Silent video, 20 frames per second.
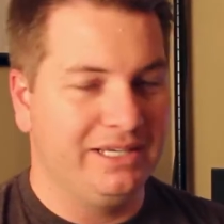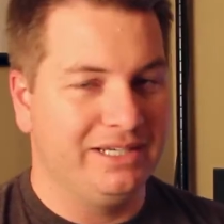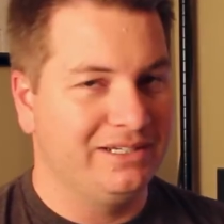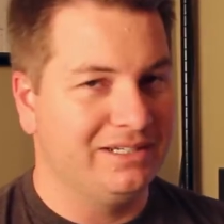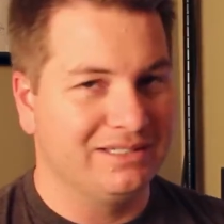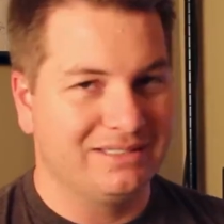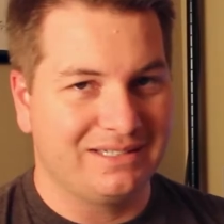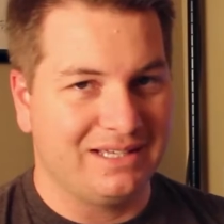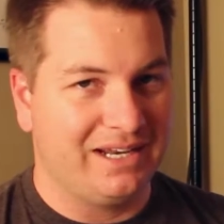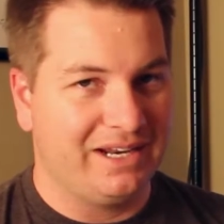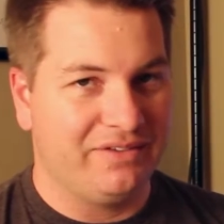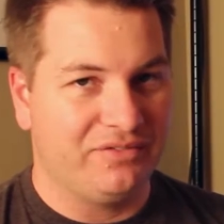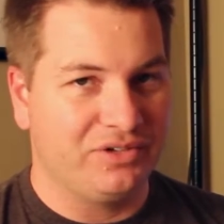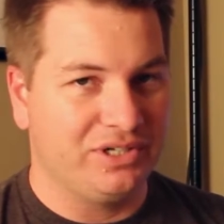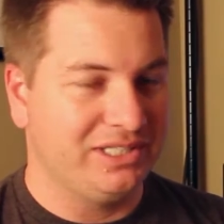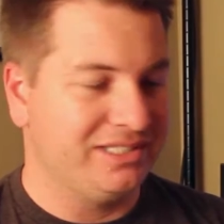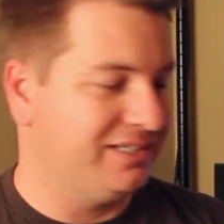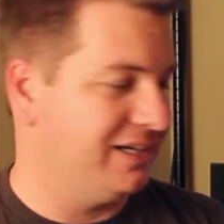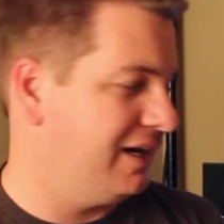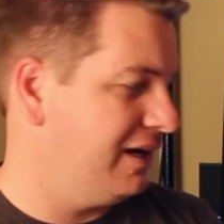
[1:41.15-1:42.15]
It does that
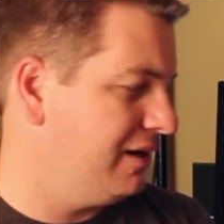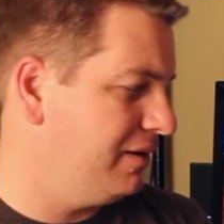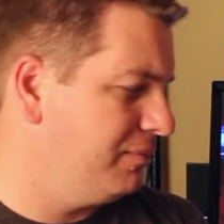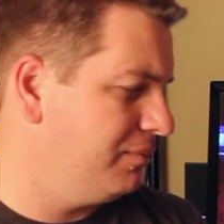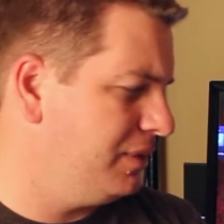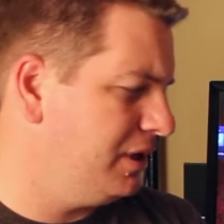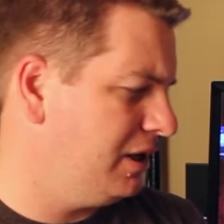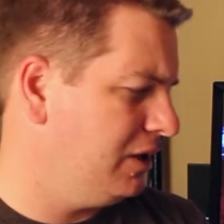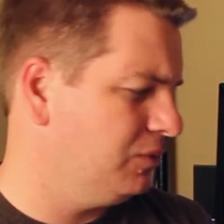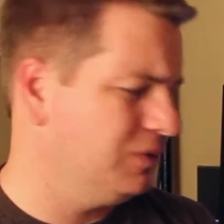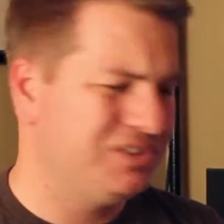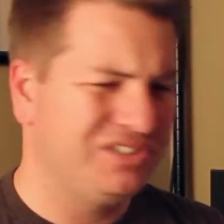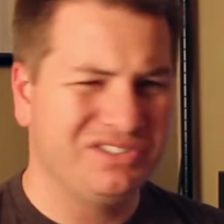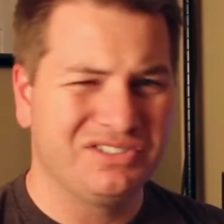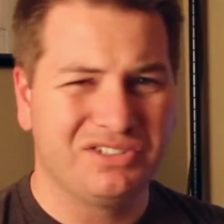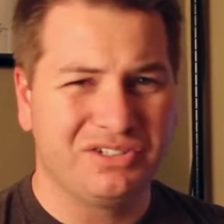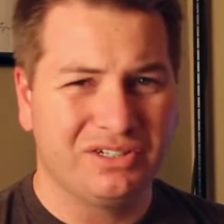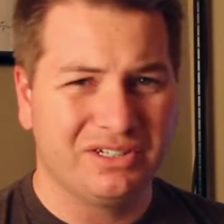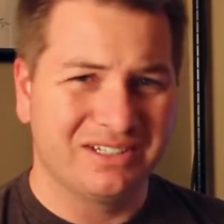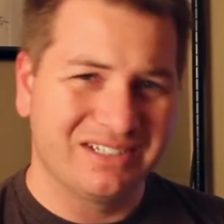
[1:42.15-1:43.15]
every time, uh, which is
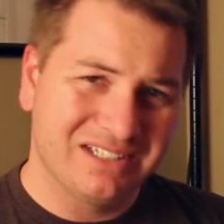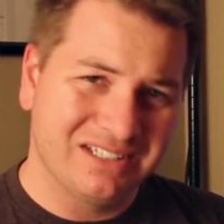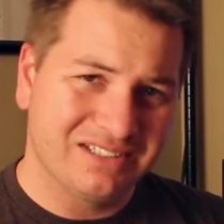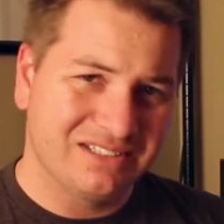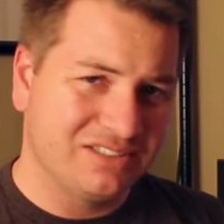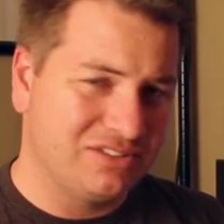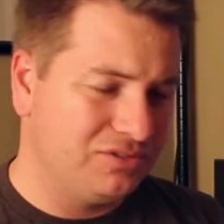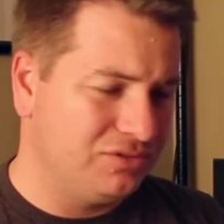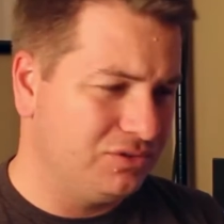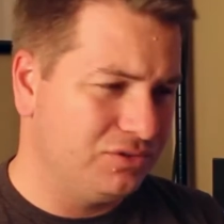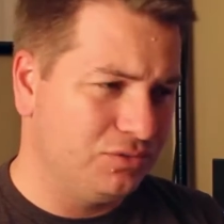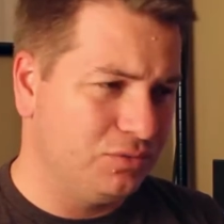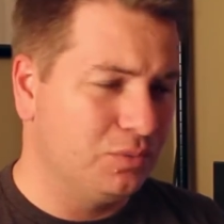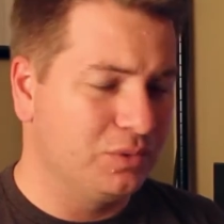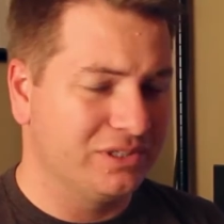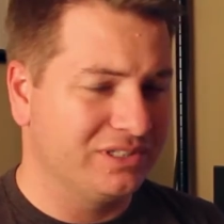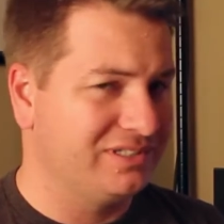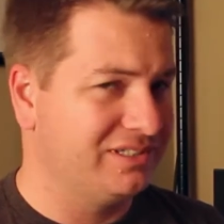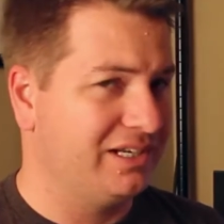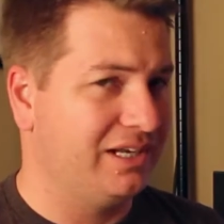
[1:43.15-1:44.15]
good because you do
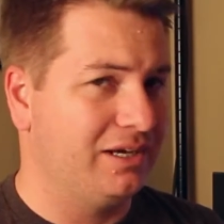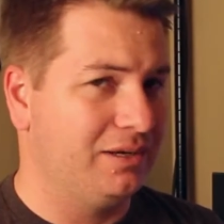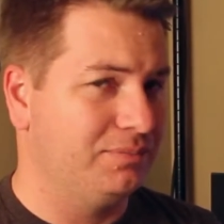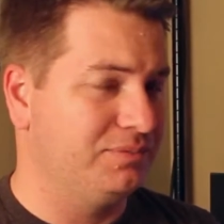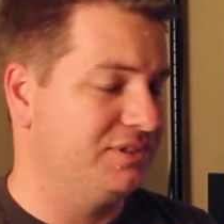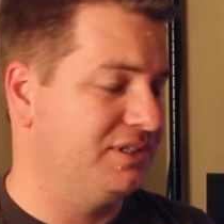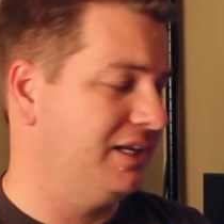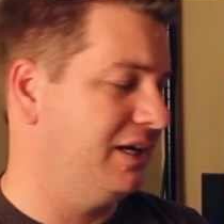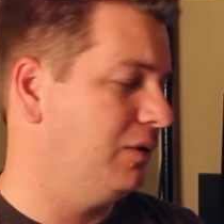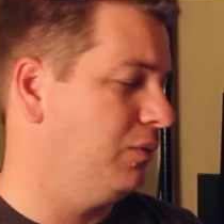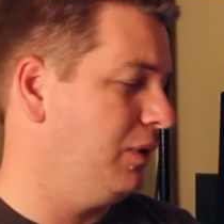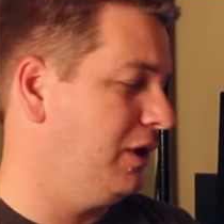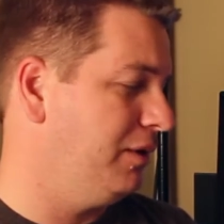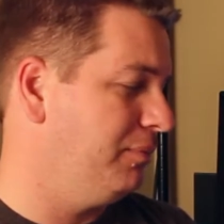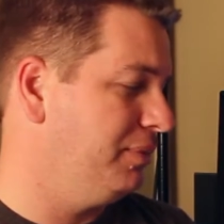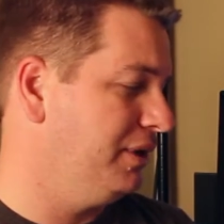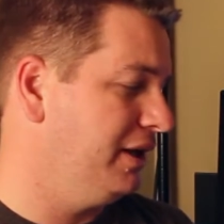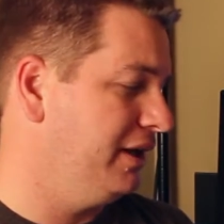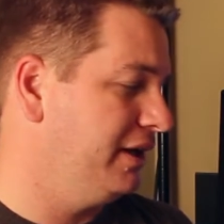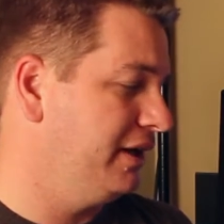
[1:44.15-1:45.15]
want to stay up to date while
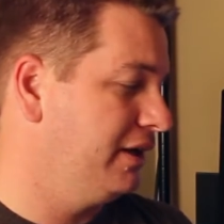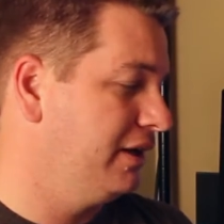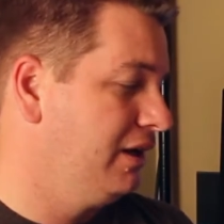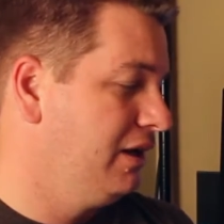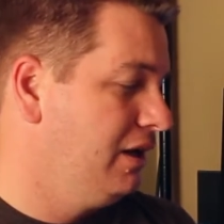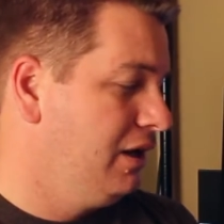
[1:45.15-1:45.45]
playing.